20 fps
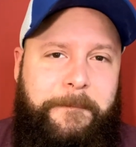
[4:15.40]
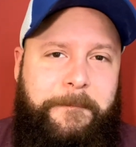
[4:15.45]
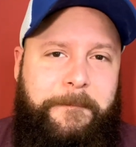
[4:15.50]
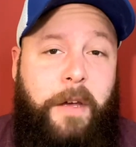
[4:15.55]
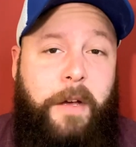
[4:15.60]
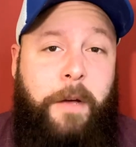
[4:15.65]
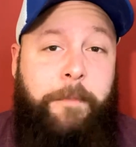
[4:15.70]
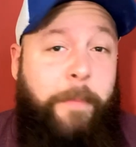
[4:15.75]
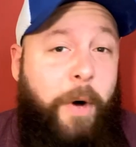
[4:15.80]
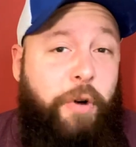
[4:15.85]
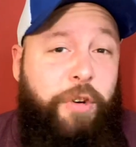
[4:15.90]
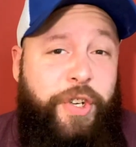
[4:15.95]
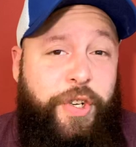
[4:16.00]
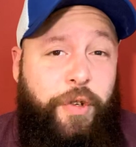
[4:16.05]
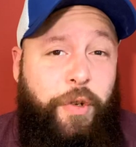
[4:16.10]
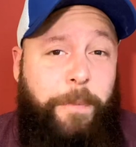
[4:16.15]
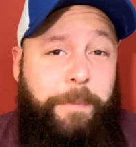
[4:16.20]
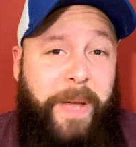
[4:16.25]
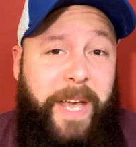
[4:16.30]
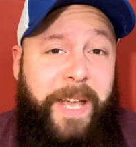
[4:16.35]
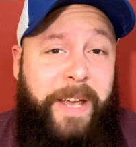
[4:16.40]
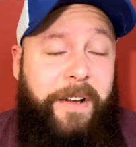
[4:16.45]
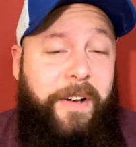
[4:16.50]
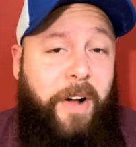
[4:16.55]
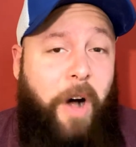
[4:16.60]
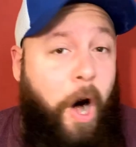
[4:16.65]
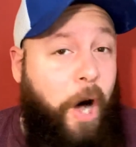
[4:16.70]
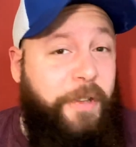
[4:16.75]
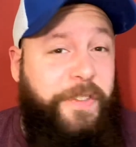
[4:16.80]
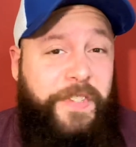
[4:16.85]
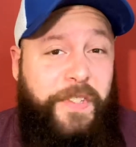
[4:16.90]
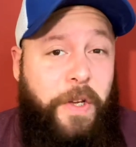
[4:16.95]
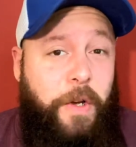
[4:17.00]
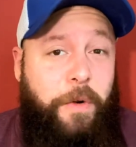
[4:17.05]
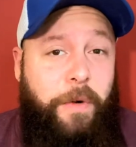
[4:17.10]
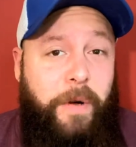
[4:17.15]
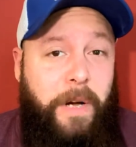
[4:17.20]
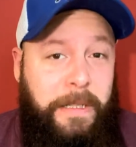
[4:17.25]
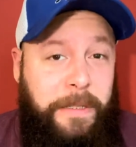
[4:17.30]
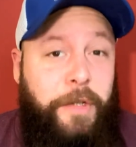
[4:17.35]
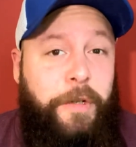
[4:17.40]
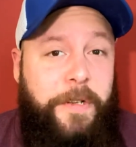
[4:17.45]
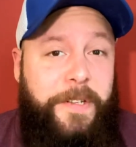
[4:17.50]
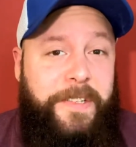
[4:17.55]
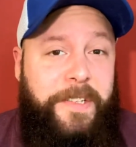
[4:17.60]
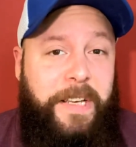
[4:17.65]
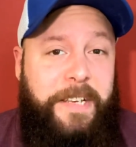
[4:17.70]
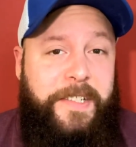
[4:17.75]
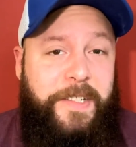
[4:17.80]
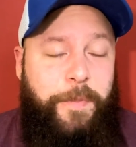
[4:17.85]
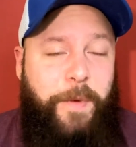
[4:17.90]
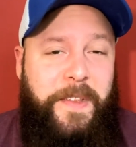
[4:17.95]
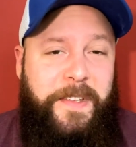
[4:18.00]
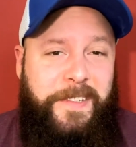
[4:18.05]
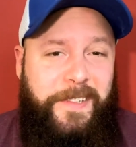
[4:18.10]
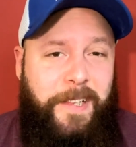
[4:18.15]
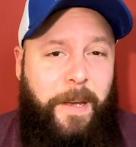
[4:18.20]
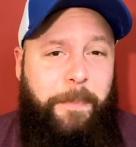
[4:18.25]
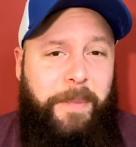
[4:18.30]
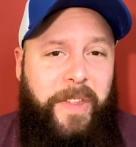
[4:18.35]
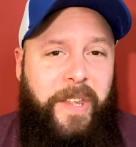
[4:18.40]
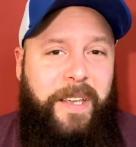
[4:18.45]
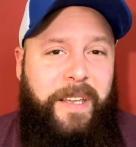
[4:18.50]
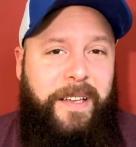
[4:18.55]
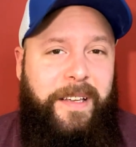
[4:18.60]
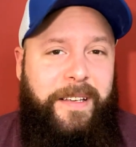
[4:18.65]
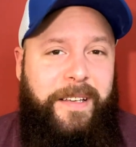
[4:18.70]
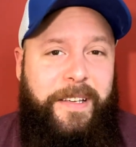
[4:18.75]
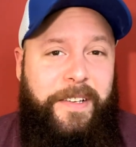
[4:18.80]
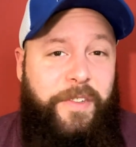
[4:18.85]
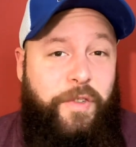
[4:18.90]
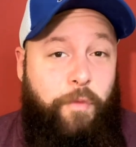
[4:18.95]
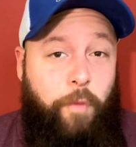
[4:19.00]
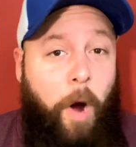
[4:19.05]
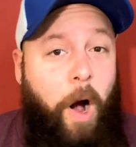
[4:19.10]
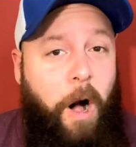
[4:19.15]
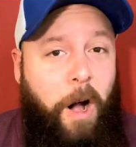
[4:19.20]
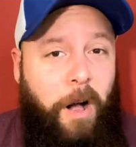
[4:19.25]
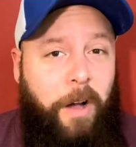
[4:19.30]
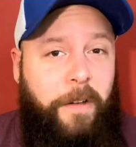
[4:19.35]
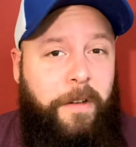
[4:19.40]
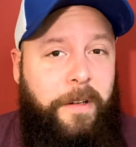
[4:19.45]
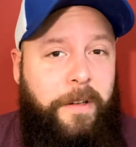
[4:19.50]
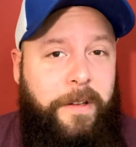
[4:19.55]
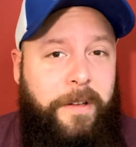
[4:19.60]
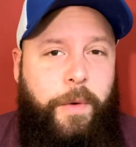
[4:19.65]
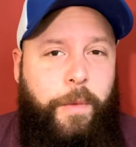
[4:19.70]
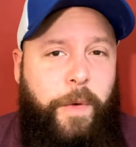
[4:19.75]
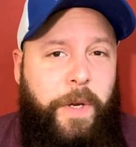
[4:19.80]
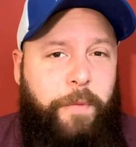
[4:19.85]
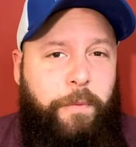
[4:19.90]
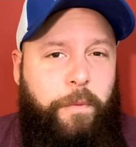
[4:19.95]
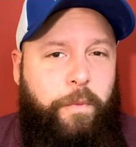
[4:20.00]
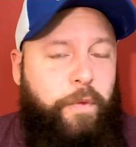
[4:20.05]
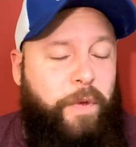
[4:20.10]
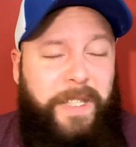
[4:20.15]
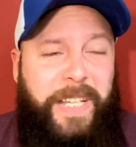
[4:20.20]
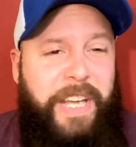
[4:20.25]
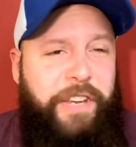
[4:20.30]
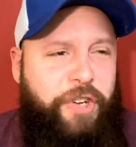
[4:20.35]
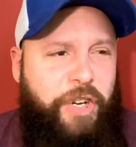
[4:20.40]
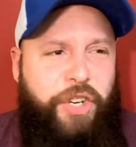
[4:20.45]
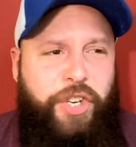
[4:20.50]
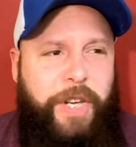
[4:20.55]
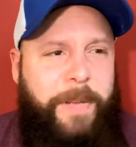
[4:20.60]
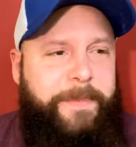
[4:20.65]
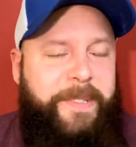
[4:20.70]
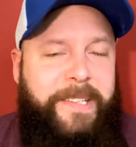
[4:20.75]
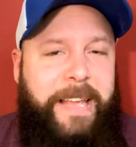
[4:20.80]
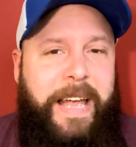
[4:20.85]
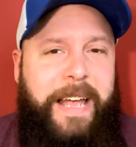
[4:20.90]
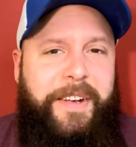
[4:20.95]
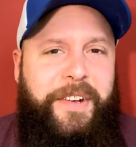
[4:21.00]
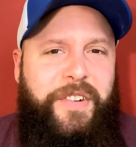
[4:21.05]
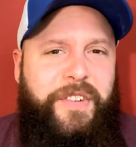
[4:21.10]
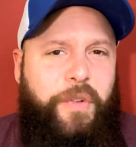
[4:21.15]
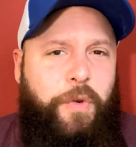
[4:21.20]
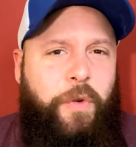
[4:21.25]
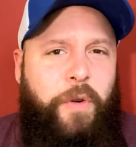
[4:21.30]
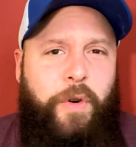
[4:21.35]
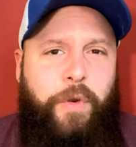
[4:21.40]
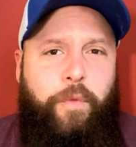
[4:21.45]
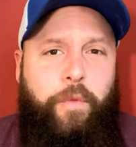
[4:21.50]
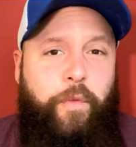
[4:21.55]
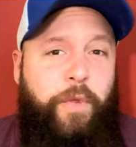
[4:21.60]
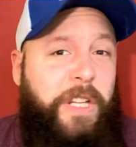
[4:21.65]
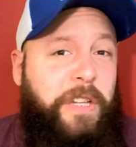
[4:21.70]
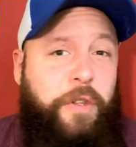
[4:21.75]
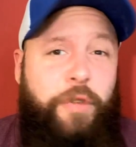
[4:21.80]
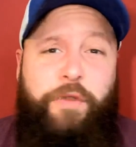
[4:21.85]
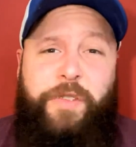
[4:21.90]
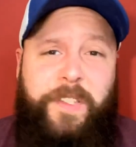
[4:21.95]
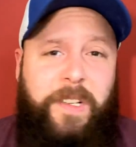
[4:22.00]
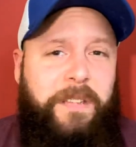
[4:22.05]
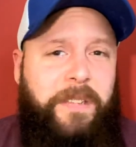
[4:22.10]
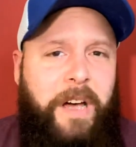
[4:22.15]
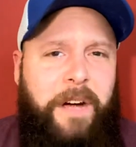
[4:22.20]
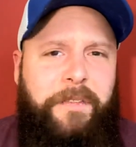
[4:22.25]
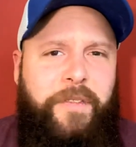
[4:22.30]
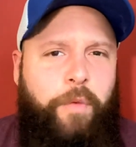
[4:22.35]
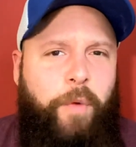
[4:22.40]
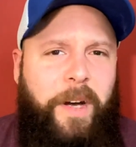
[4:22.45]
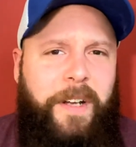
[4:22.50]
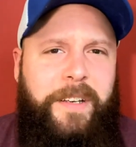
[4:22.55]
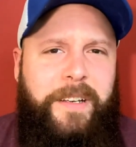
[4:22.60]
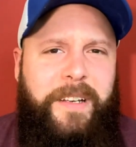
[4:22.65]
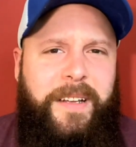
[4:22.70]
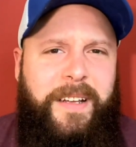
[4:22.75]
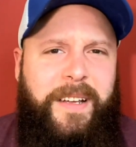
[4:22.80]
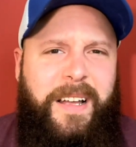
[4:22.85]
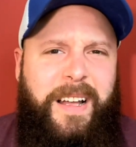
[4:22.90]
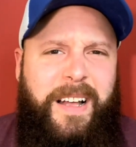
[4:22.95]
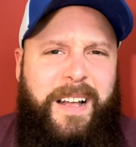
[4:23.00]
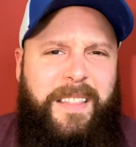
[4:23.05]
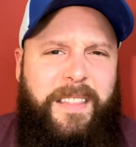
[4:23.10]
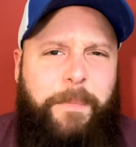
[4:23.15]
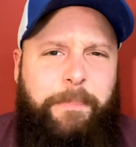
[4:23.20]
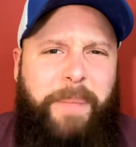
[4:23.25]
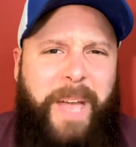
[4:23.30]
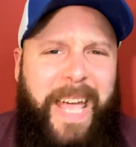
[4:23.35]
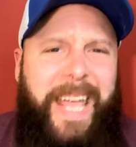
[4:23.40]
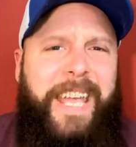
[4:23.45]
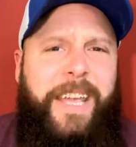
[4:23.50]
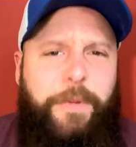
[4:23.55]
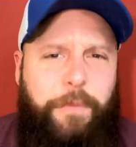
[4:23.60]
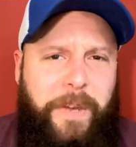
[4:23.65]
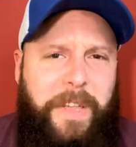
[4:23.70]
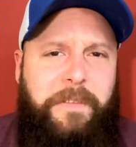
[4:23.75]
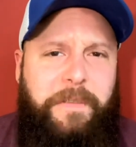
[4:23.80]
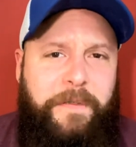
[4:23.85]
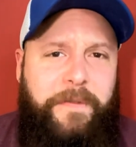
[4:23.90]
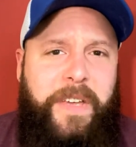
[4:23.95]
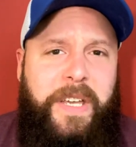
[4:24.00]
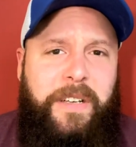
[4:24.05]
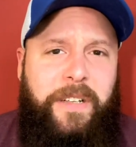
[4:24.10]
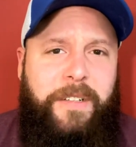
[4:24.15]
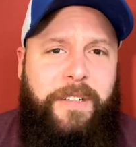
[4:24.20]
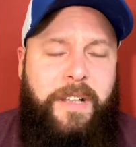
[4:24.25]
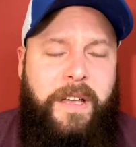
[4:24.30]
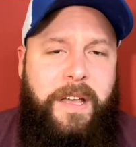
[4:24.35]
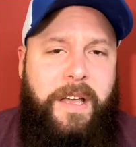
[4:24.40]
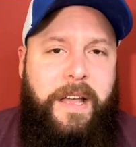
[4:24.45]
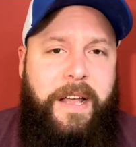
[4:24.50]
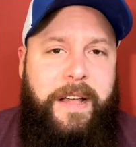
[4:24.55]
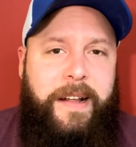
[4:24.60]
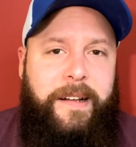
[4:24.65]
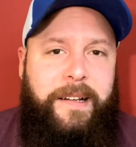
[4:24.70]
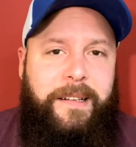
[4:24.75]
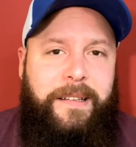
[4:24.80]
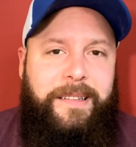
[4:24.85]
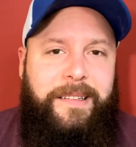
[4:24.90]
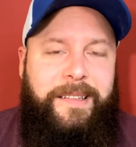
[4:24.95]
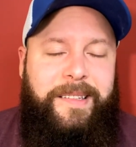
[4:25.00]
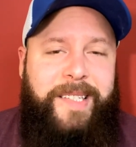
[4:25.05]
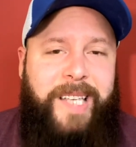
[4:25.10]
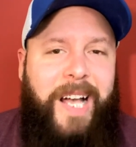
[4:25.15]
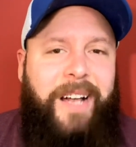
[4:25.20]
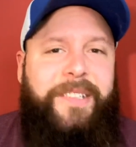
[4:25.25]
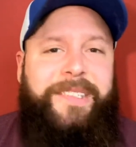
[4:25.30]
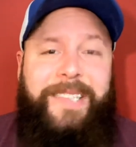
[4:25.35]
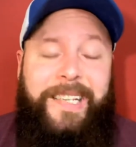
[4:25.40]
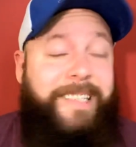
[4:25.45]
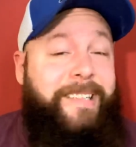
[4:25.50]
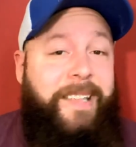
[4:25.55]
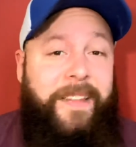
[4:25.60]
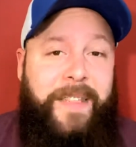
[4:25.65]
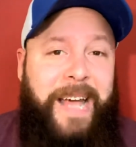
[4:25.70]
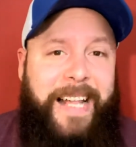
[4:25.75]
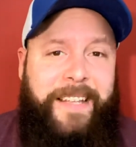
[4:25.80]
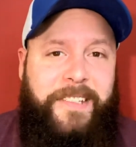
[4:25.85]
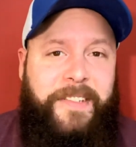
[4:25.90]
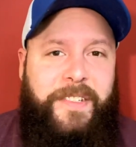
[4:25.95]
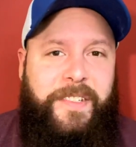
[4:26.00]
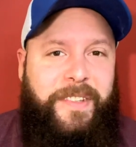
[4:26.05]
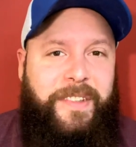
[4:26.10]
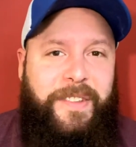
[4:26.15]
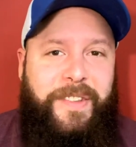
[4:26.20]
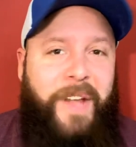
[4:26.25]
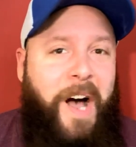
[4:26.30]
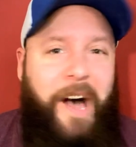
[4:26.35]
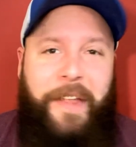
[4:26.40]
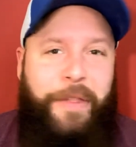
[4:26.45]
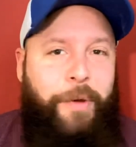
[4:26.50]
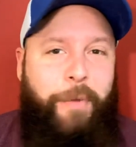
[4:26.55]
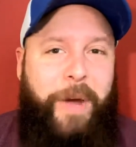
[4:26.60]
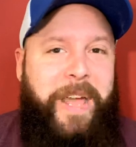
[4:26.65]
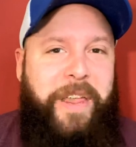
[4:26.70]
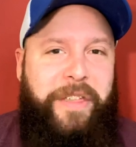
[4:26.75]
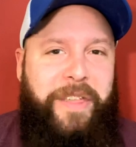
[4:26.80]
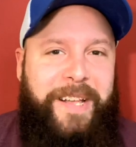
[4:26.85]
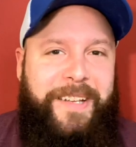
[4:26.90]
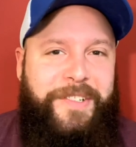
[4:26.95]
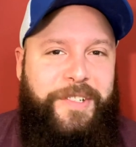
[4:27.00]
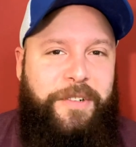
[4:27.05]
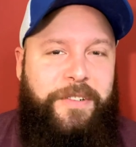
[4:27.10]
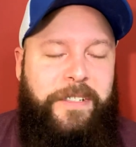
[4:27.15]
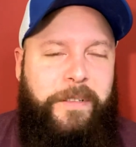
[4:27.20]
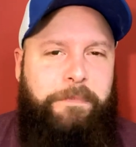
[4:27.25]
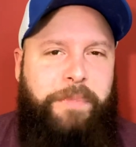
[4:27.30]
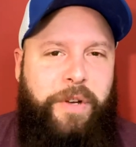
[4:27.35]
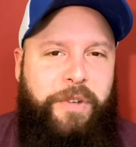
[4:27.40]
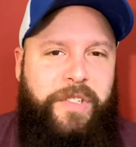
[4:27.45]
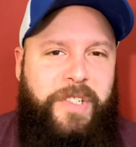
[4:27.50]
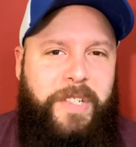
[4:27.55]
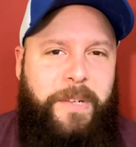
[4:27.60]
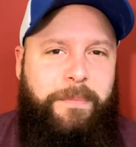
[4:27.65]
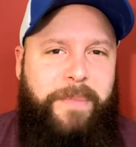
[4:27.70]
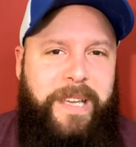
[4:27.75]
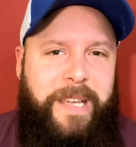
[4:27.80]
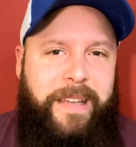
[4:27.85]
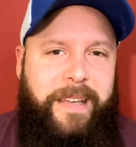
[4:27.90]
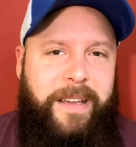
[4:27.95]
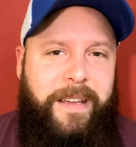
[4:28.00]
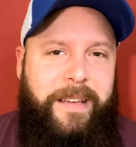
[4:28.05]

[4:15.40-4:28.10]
Emotional pain also alerts us when something is wrong. When relationships end or we lose a loved one, the pain we feel tells us that that's not the way things are supposed to be